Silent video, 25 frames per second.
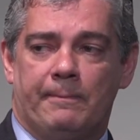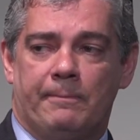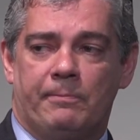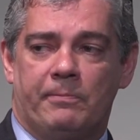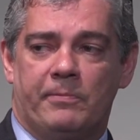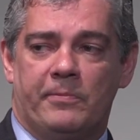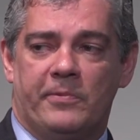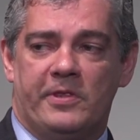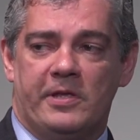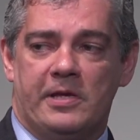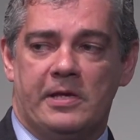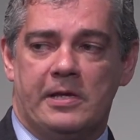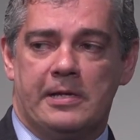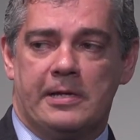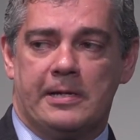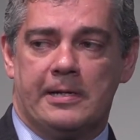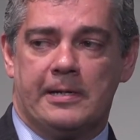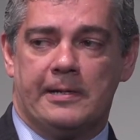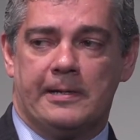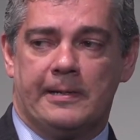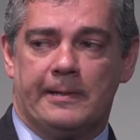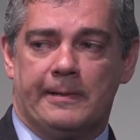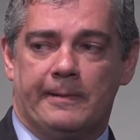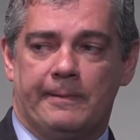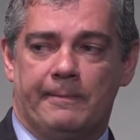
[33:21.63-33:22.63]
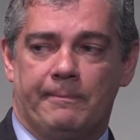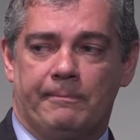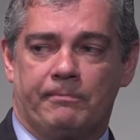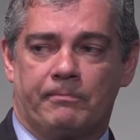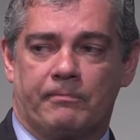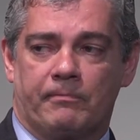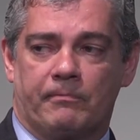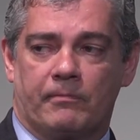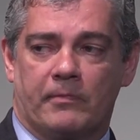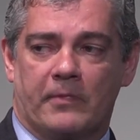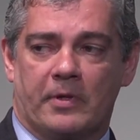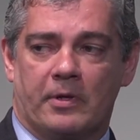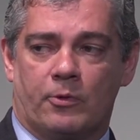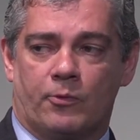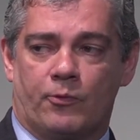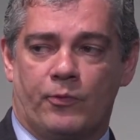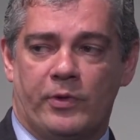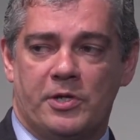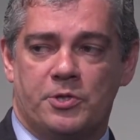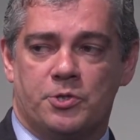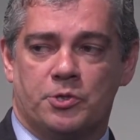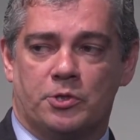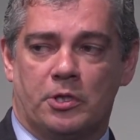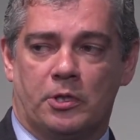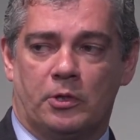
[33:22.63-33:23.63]
the
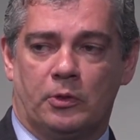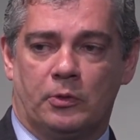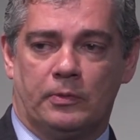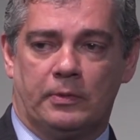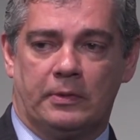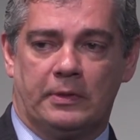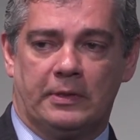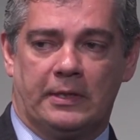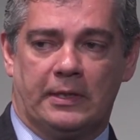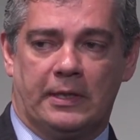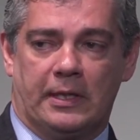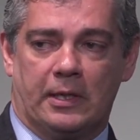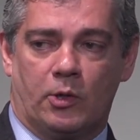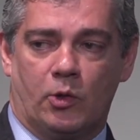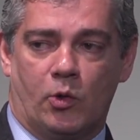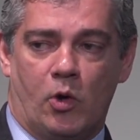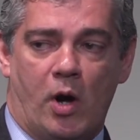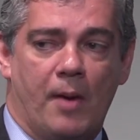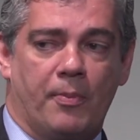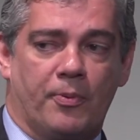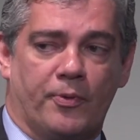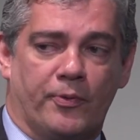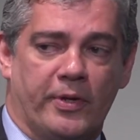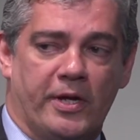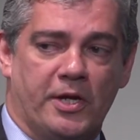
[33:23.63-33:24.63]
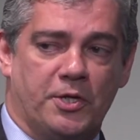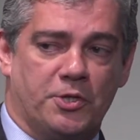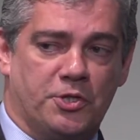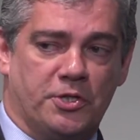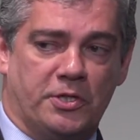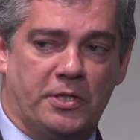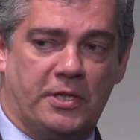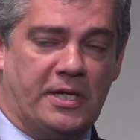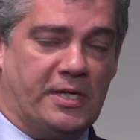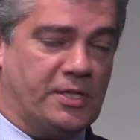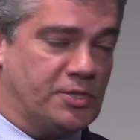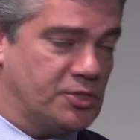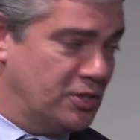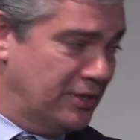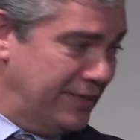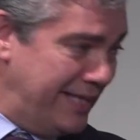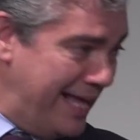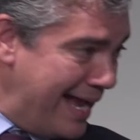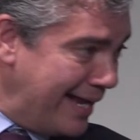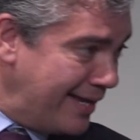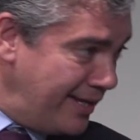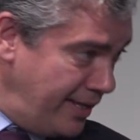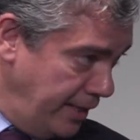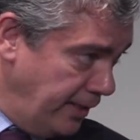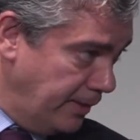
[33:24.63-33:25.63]
regional cooperation is
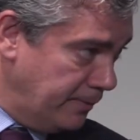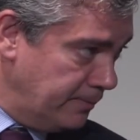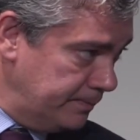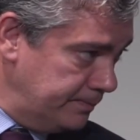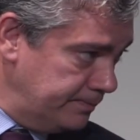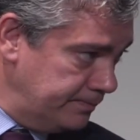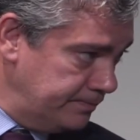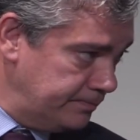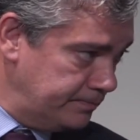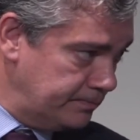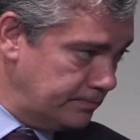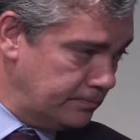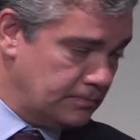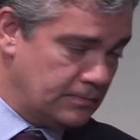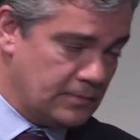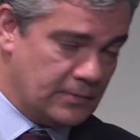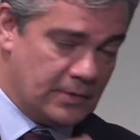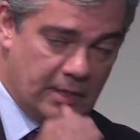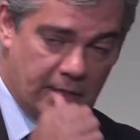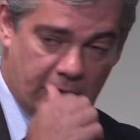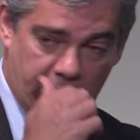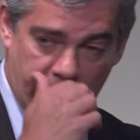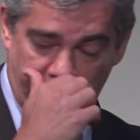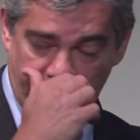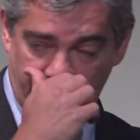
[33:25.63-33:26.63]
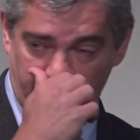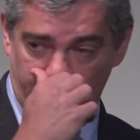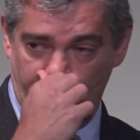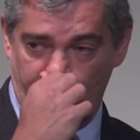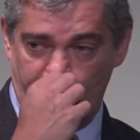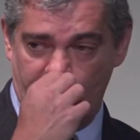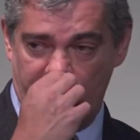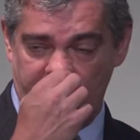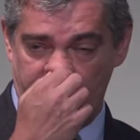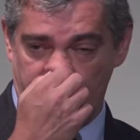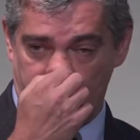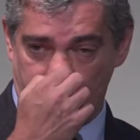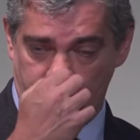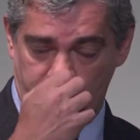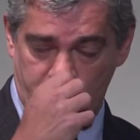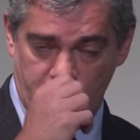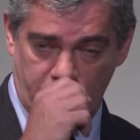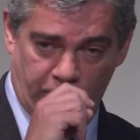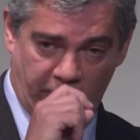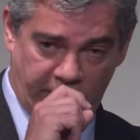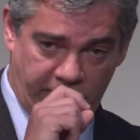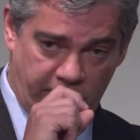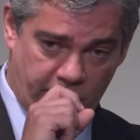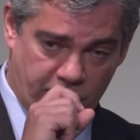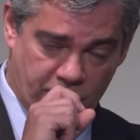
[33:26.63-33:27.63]
lacking, and
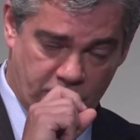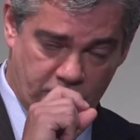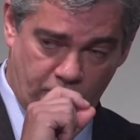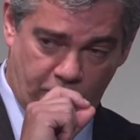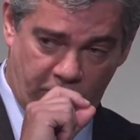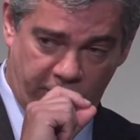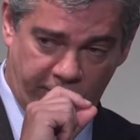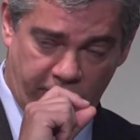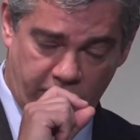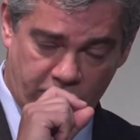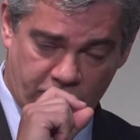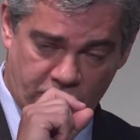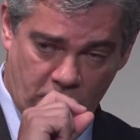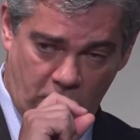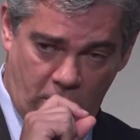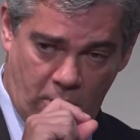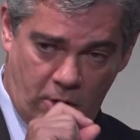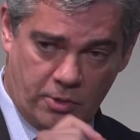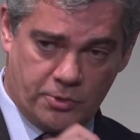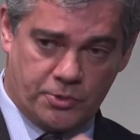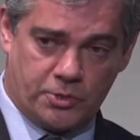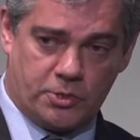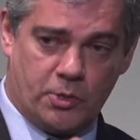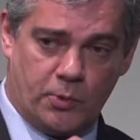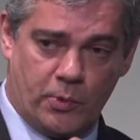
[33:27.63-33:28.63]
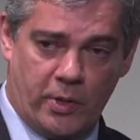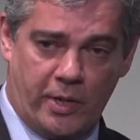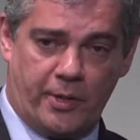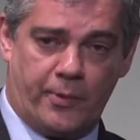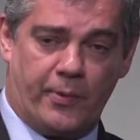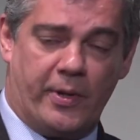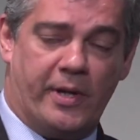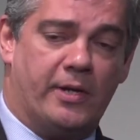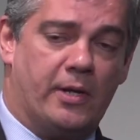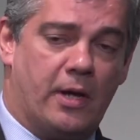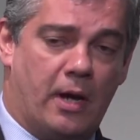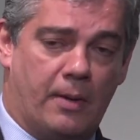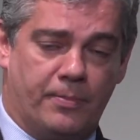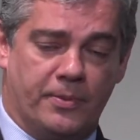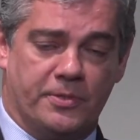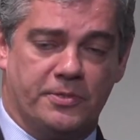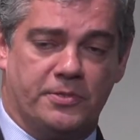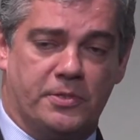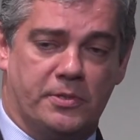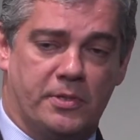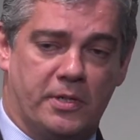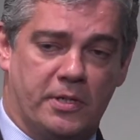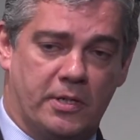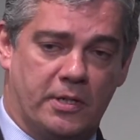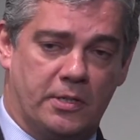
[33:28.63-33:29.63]
where there's also a great
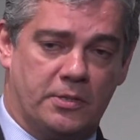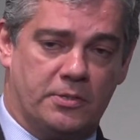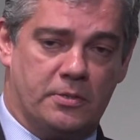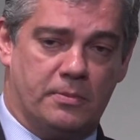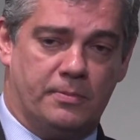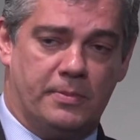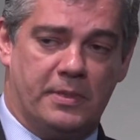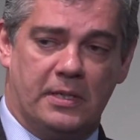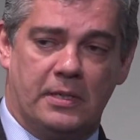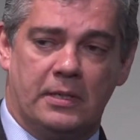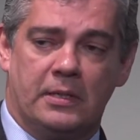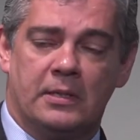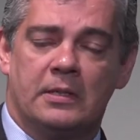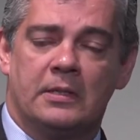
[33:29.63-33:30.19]
opportunity to be